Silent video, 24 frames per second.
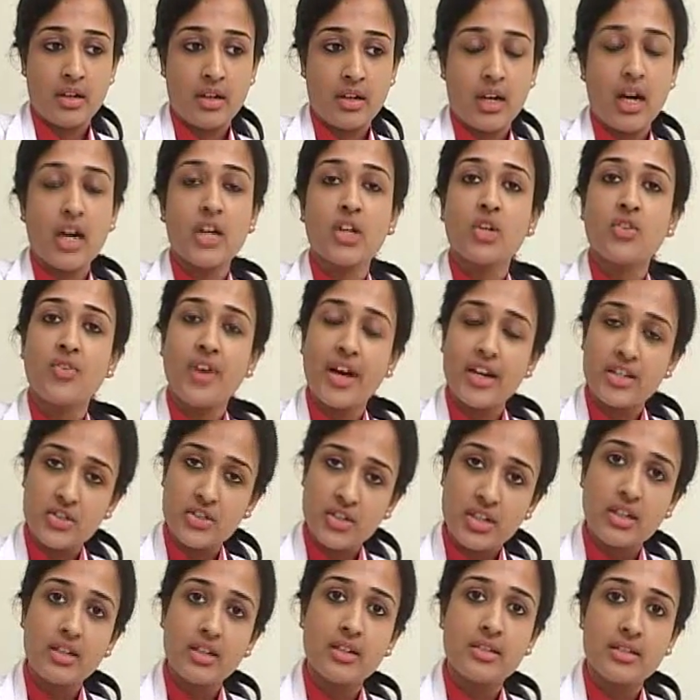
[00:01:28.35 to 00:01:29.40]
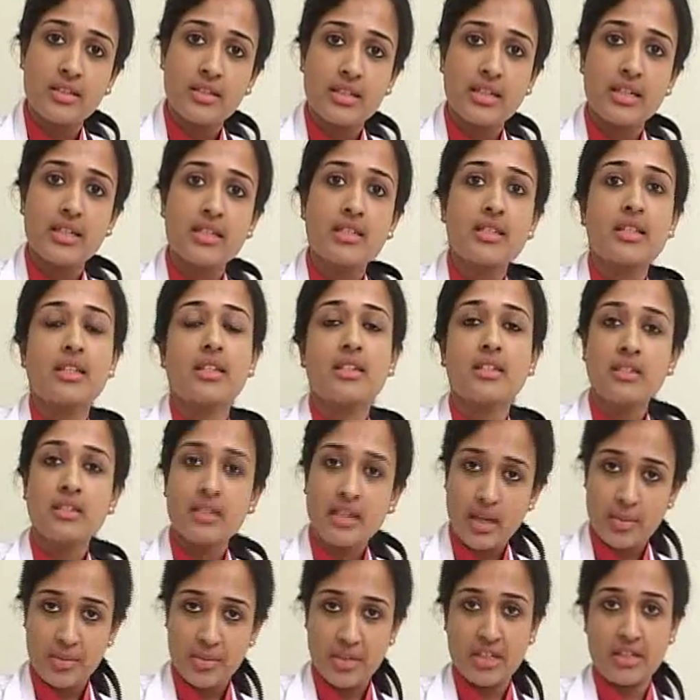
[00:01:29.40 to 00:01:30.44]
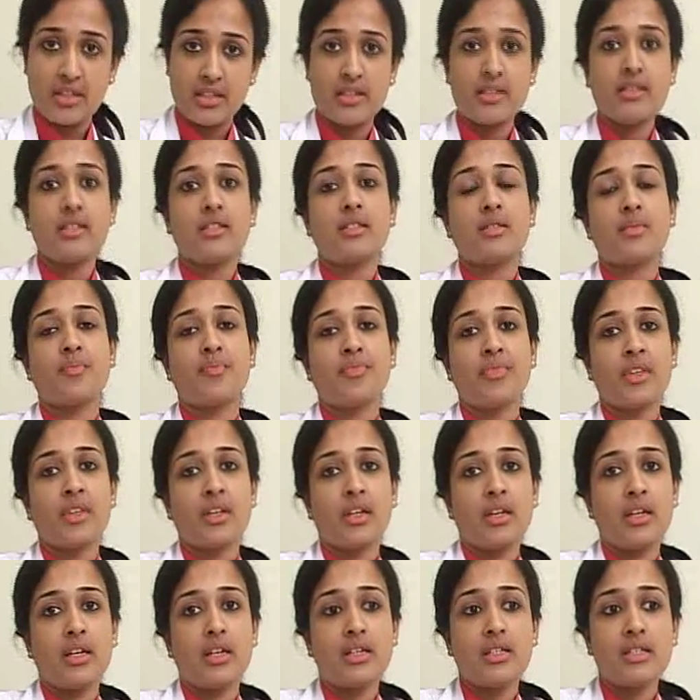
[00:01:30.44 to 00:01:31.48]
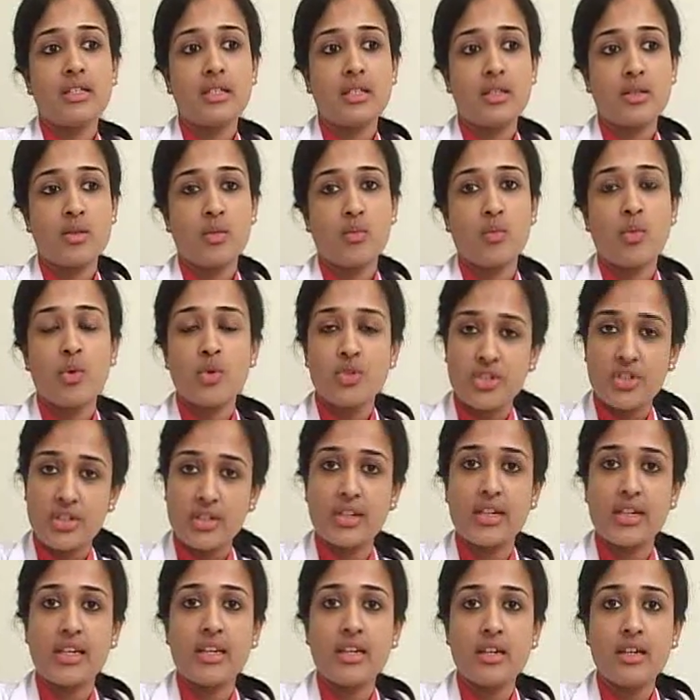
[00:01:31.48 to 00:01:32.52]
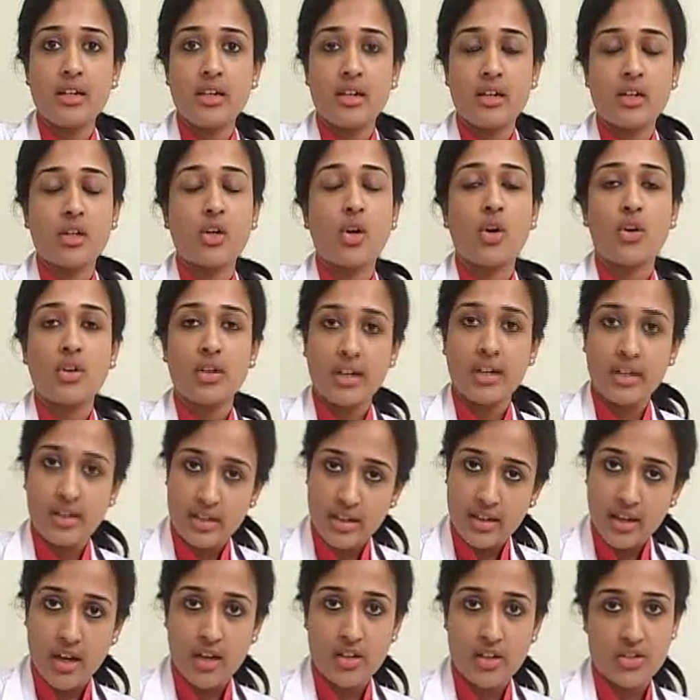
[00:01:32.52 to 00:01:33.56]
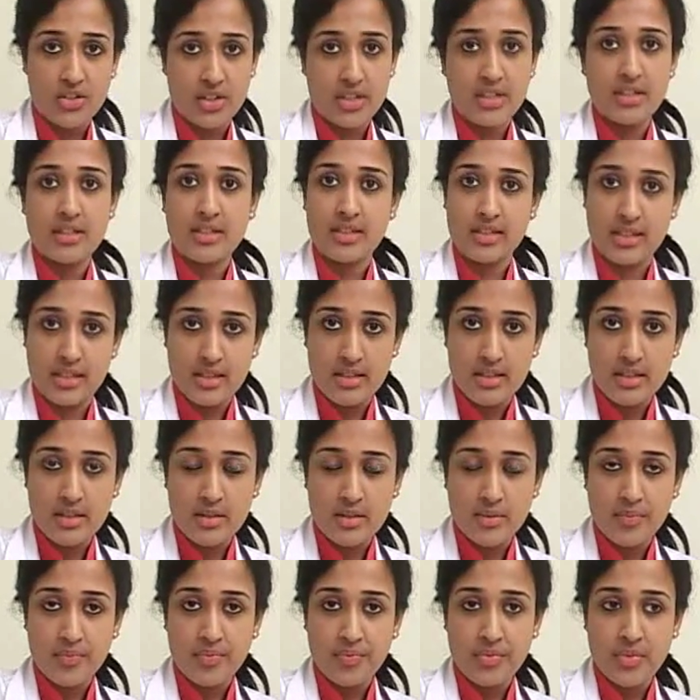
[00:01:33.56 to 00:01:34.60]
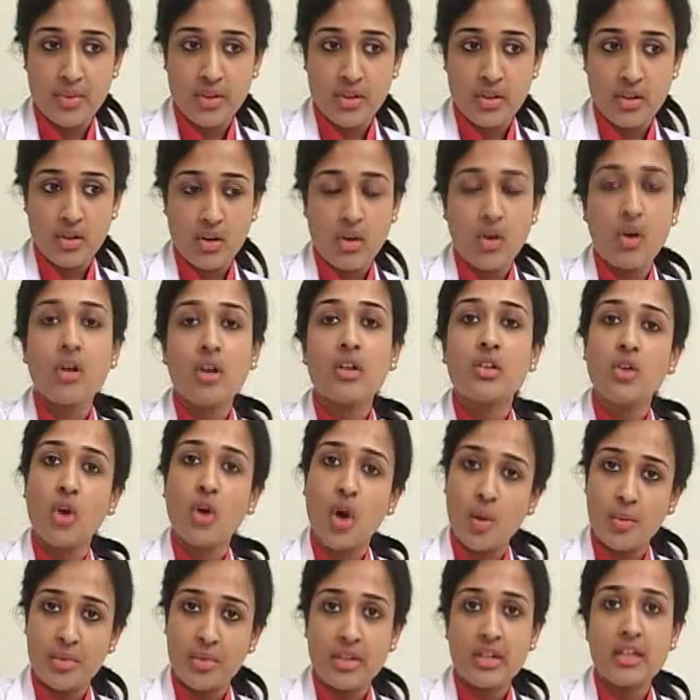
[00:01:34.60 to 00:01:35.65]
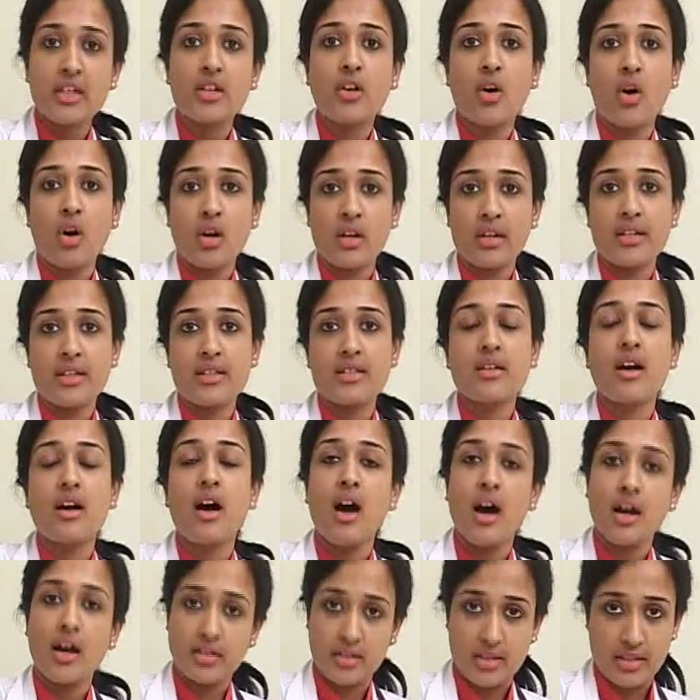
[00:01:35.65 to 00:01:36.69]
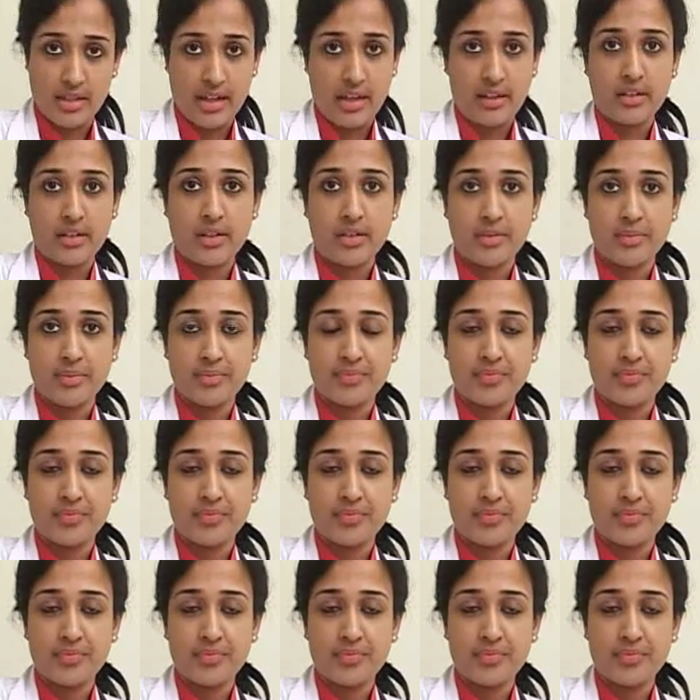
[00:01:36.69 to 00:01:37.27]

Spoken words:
Cardiovascular disease in diabetes is mostly coronary artery disease, or commonly called as a heart attack.